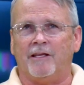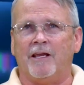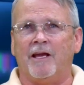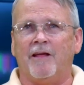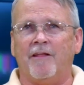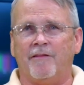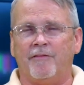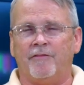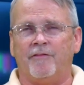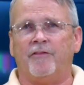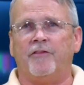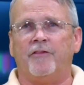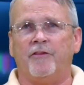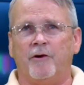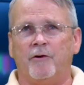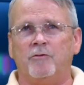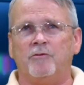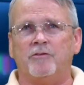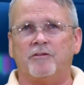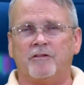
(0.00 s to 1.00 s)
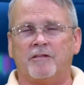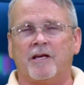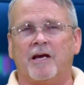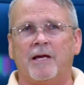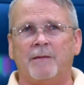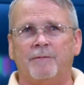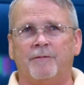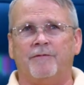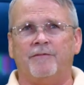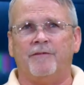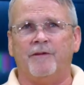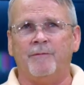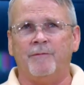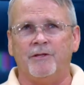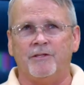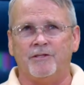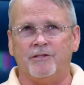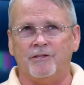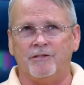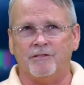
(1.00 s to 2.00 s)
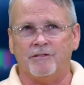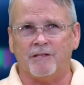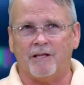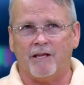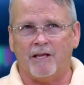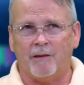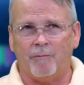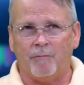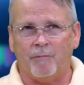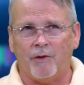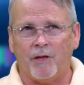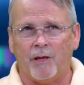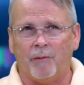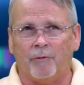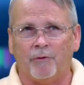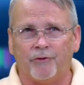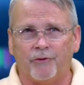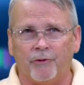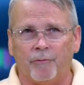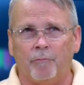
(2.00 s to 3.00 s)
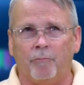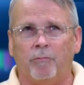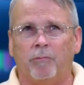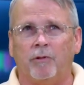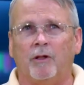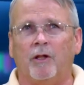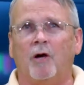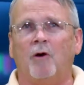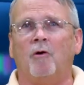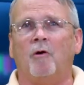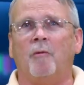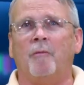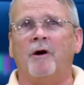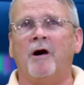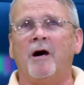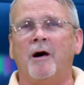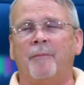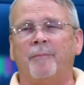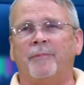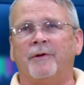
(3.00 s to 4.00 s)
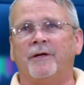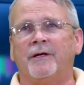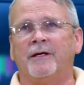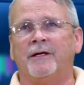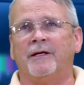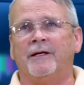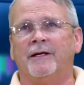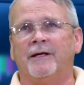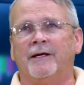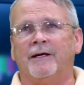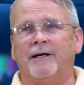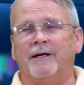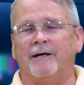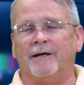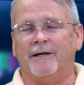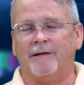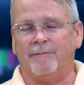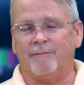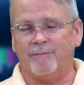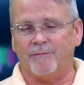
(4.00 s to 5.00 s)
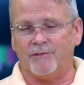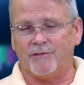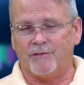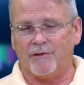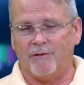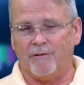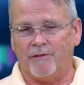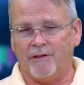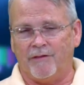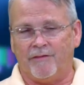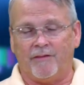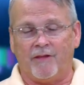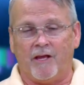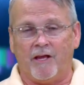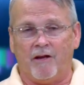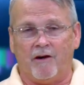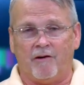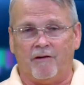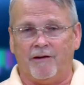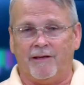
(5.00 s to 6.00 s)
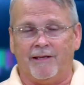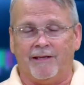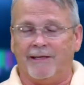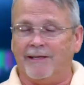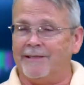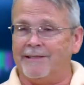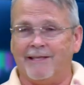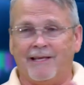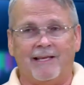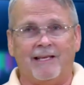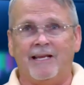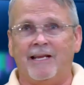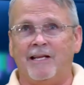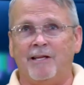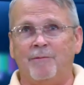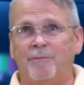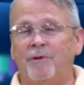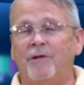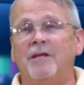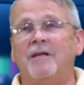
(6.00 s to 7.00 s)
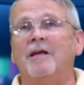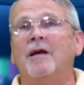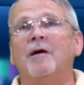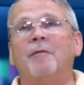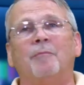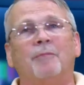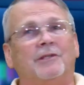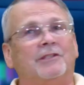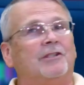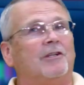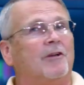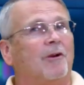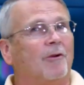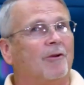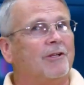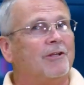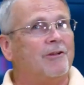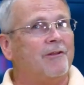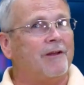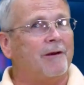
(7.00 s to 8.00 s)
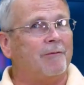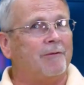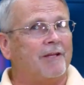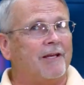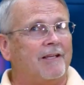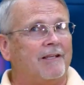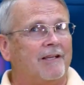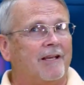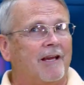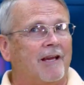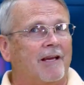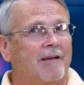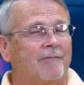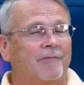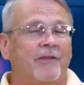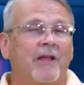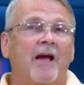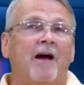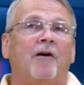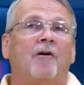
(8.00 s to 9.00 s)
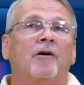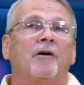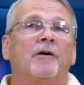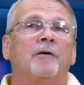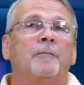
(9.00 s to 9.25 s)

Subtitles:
get those type of images and be able to blow them up so that they are in 1080p. But you can only do that with 8K. Now,